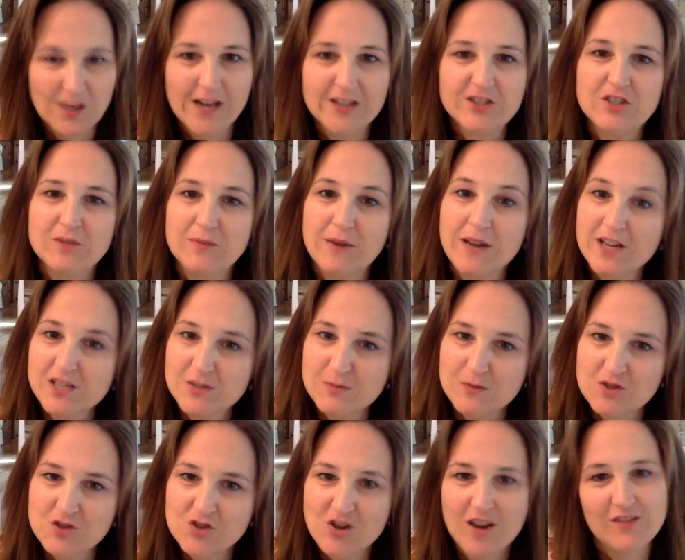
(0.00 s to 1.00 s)
Actually, my
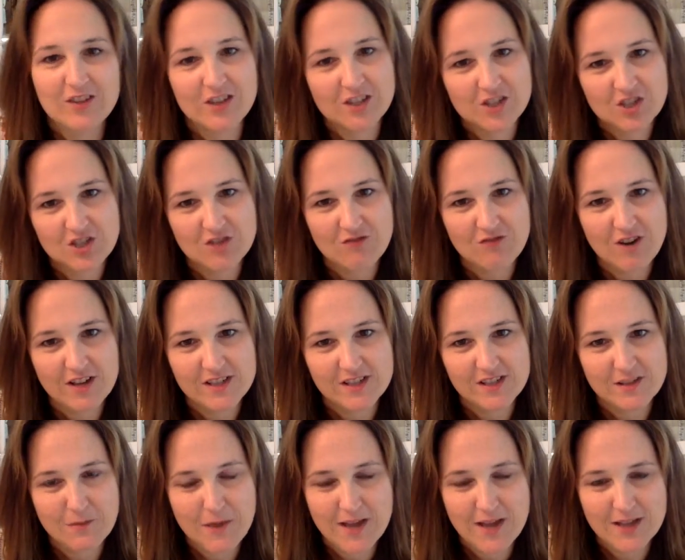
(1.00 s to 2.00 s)
husband's driving and she rides in
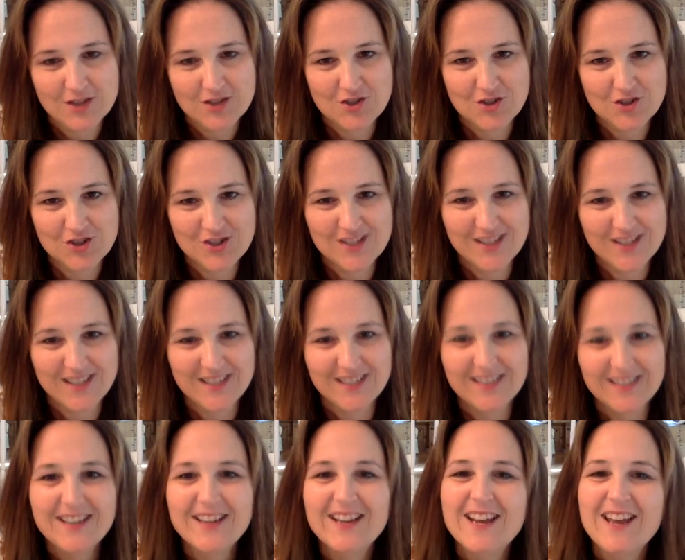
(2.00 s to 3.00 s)
the passenger seat.
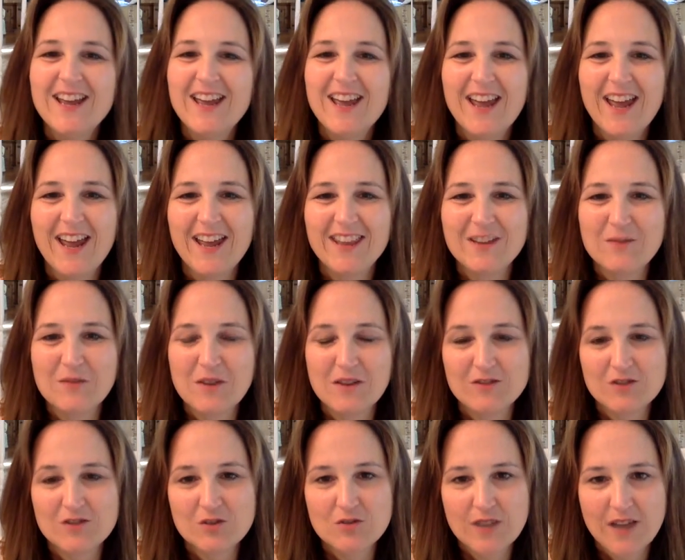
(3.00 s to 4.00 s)
And then we have
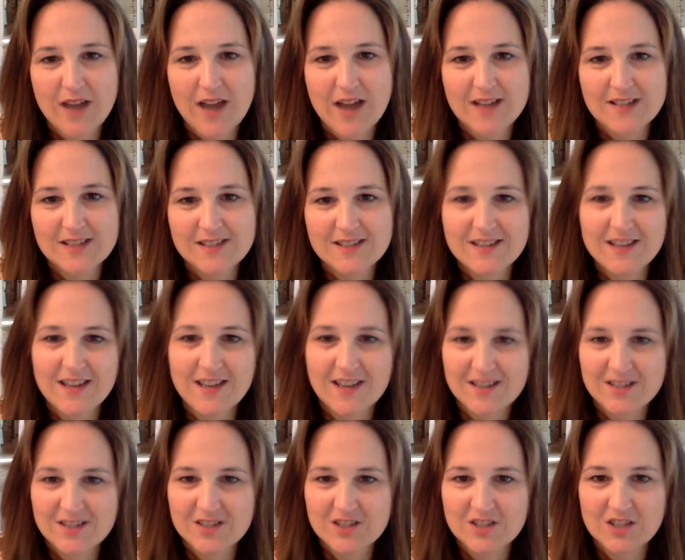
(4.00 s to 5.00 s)
two cats,
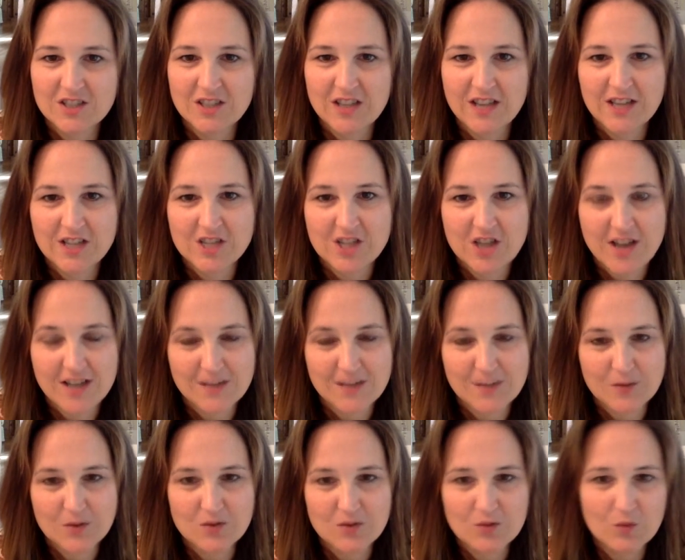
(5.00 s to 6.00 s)
Hazel and
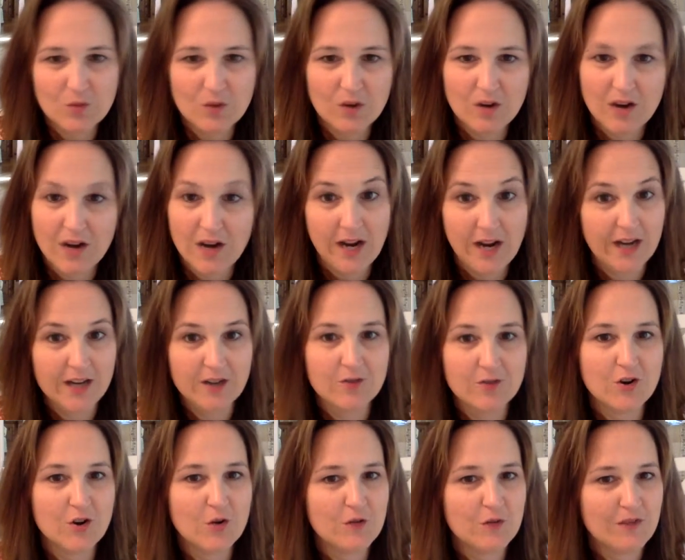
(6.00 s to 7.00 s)
Jasper, where I don't
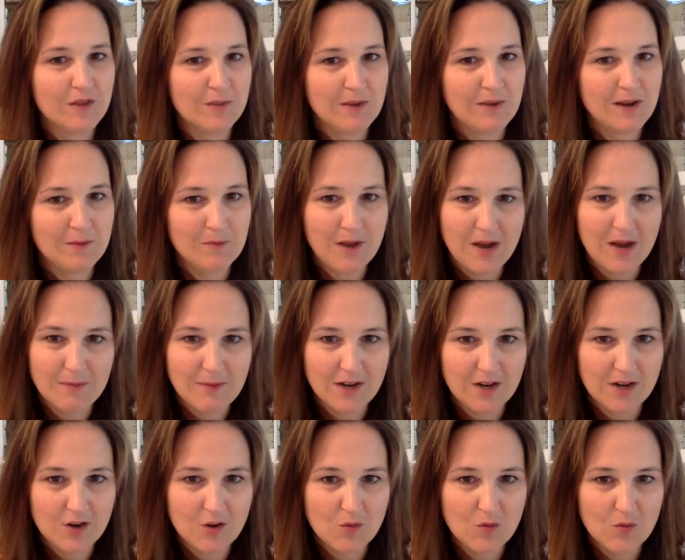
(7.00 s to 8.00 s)
know if they might pop out
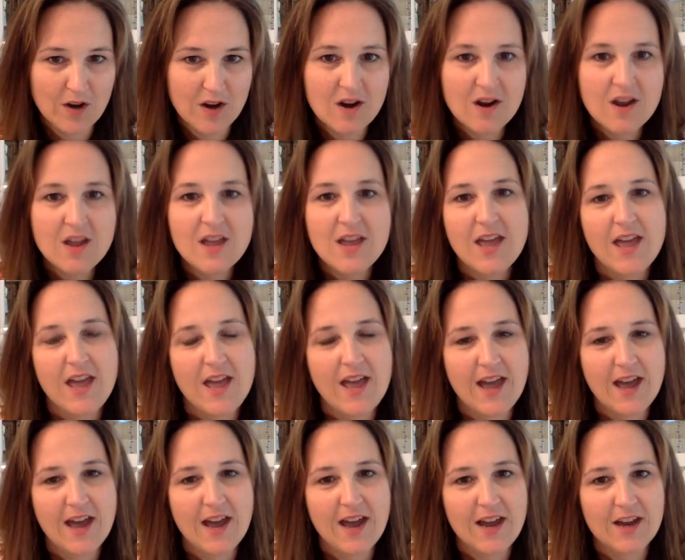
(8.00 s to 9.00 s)
of nowhere.
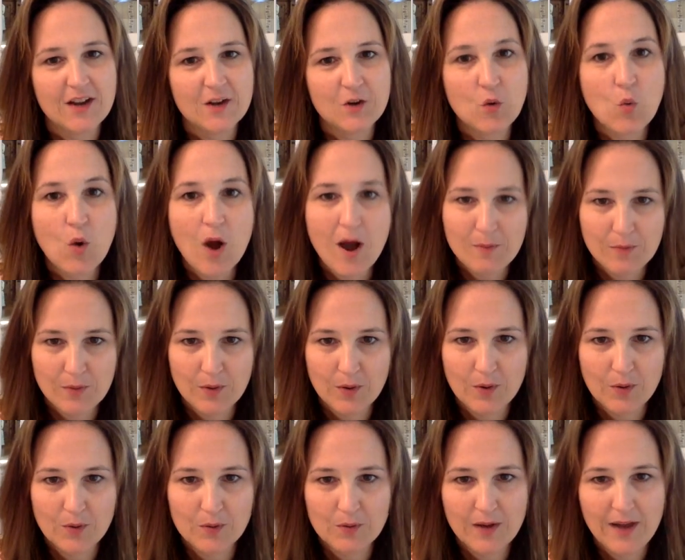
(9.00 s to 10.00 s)
And
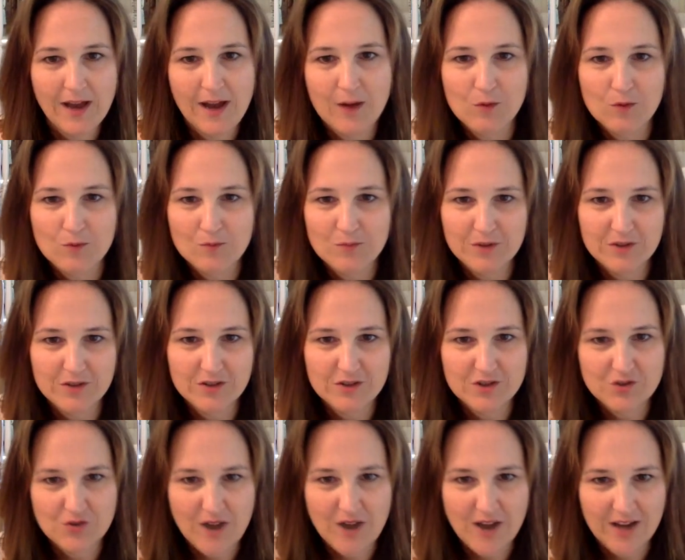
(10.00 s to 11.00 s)
Guapo, our bearded
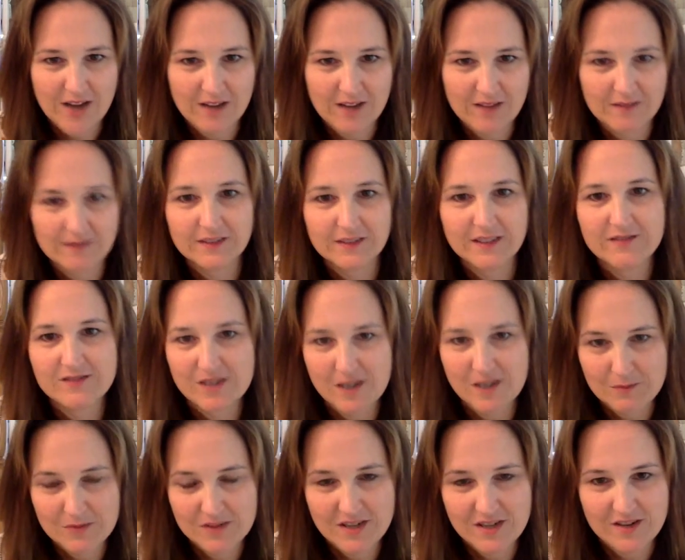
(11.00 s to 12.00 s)
dragon, lives
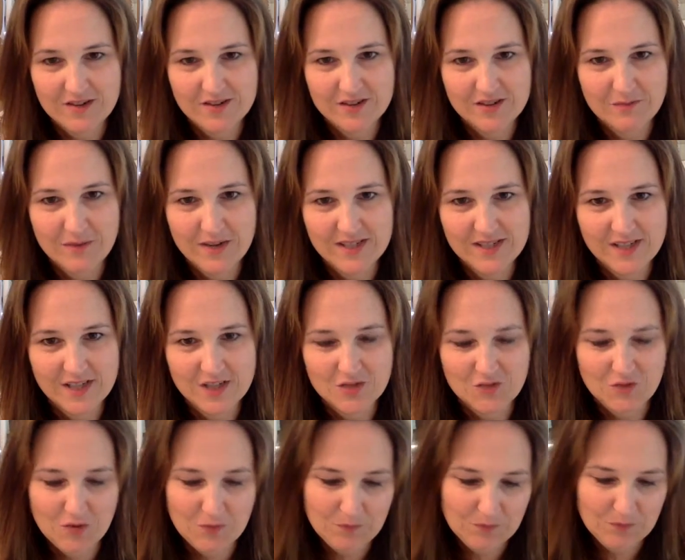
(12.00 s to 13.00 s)
upstairs in my son's
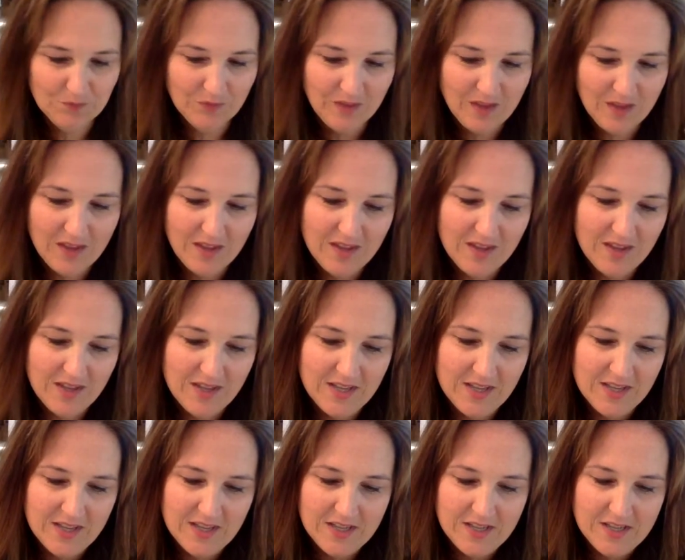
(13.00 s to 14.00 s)
room.
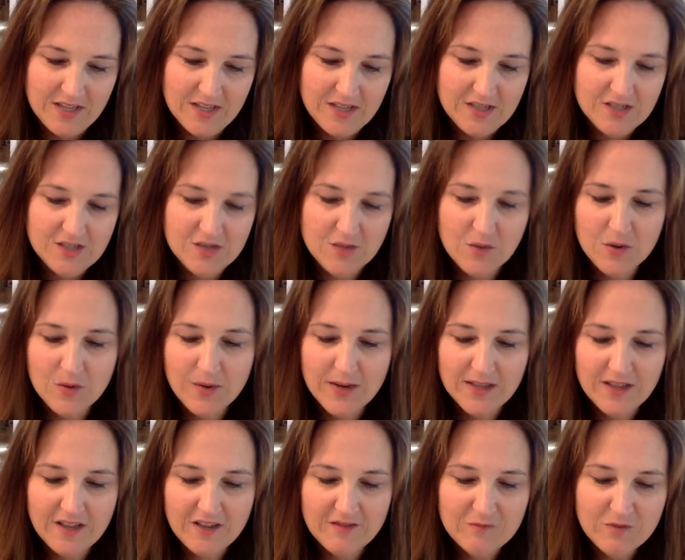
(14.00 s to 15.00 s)
So what do I
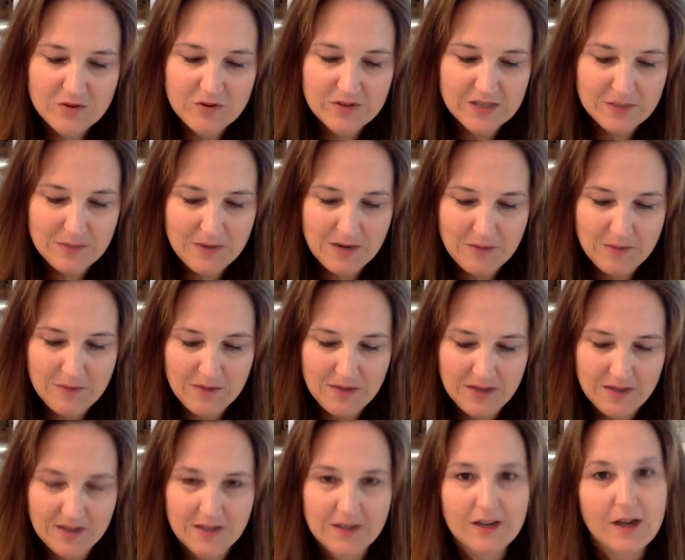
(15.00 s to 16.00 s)
love most about
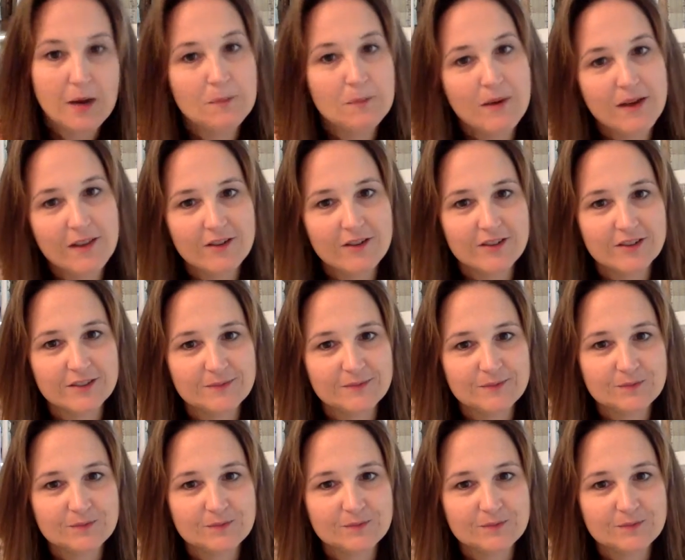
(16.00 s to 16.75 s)
being a mother?